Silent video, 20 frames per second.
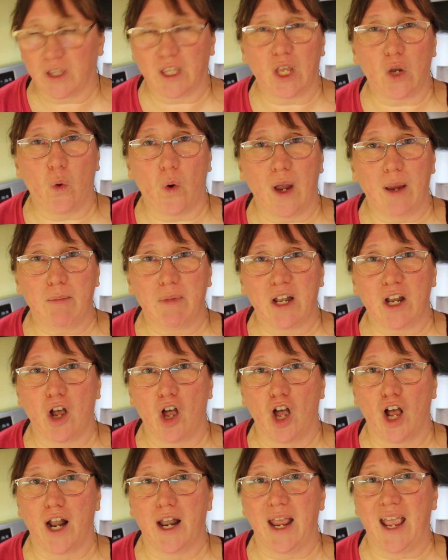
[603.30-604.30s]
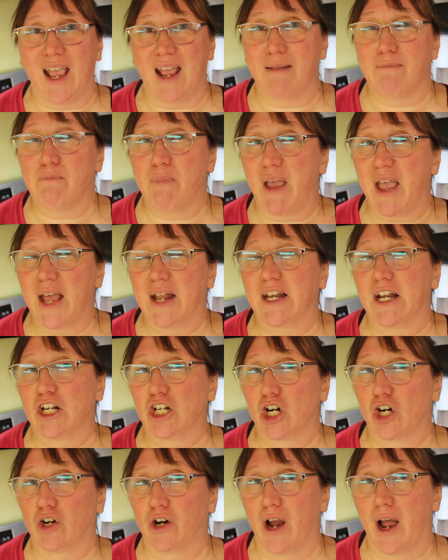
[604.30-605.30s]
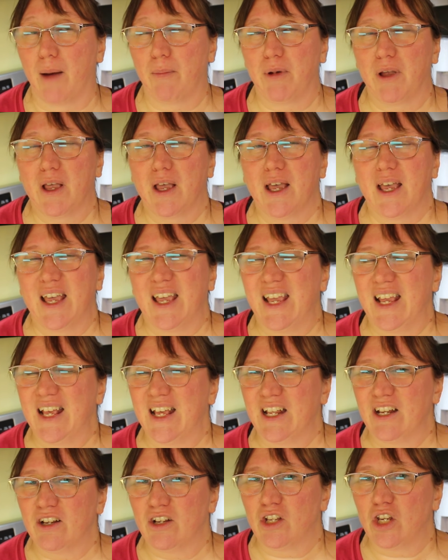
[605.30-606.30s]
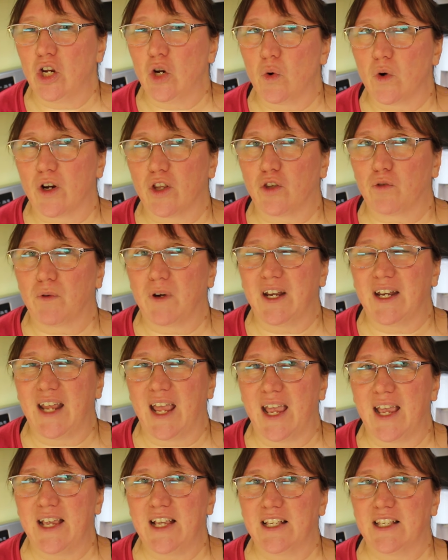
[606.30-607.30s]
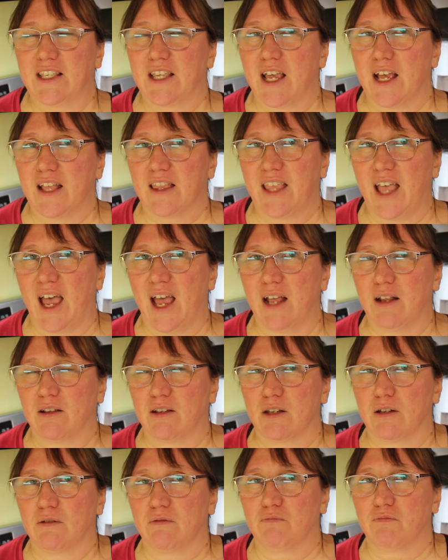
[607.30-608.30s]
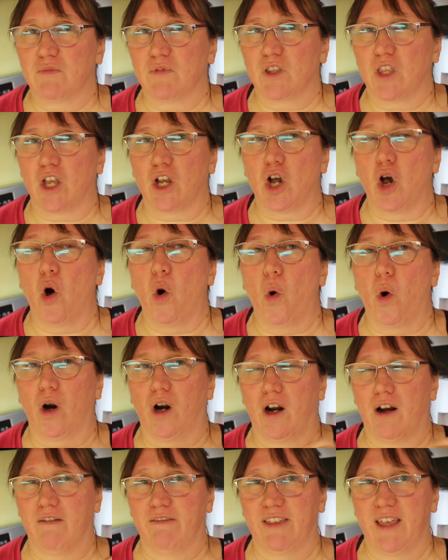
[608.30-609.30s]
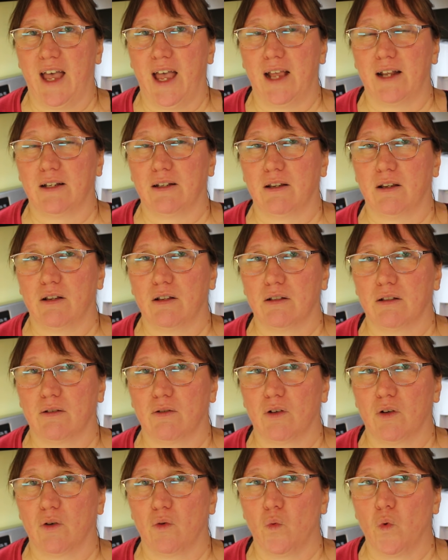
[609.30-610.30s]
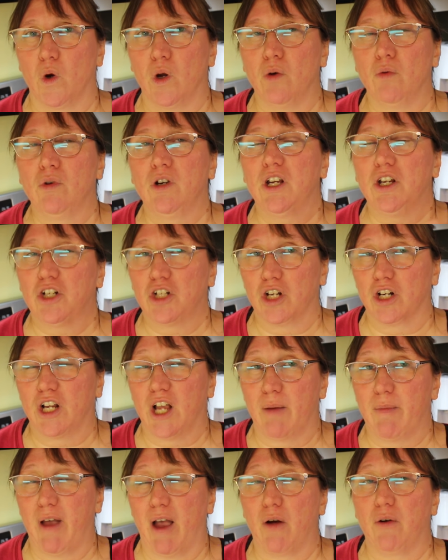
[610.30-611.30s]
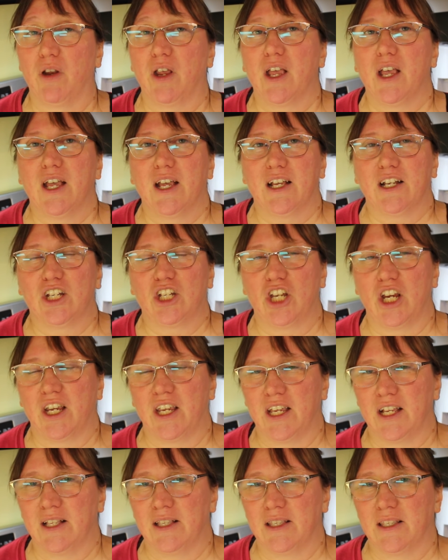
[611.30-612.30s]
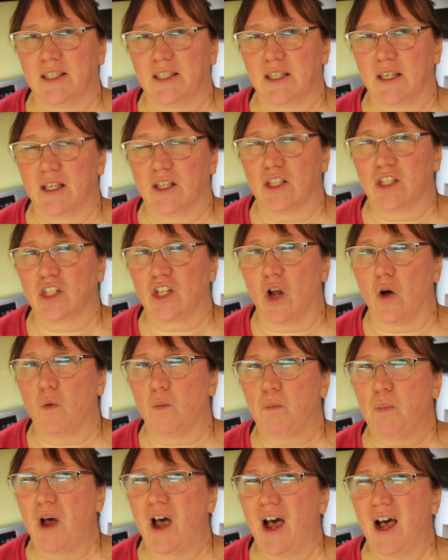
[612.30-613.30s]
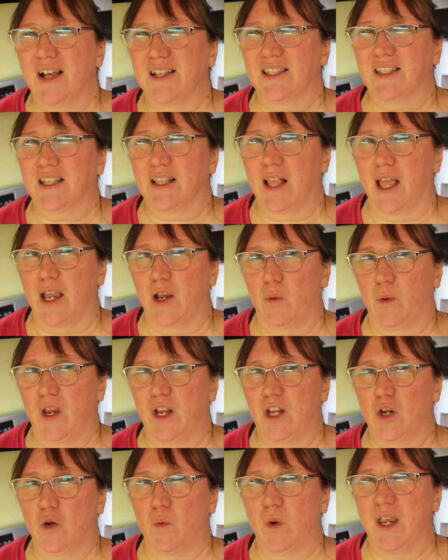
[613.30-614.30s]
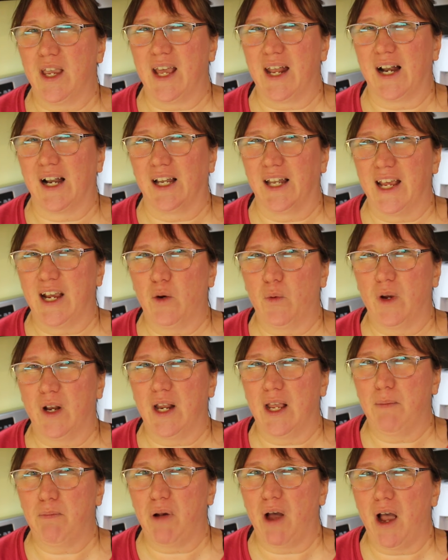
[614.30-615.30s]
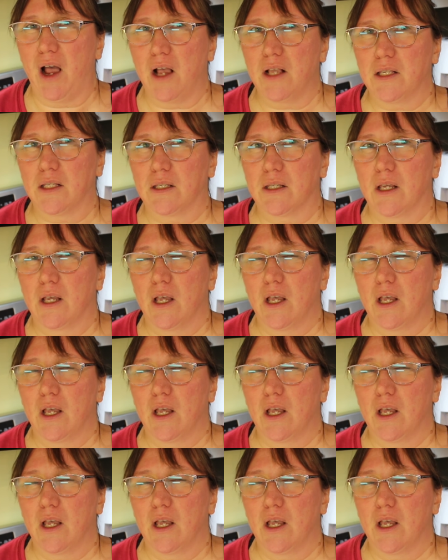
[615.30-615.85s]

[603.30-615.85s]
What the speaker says: the ointment on and bandage her up. In 2 or 3 days, the core of that wound should come out. Chickens don't pus like we do. We get a liquidy pus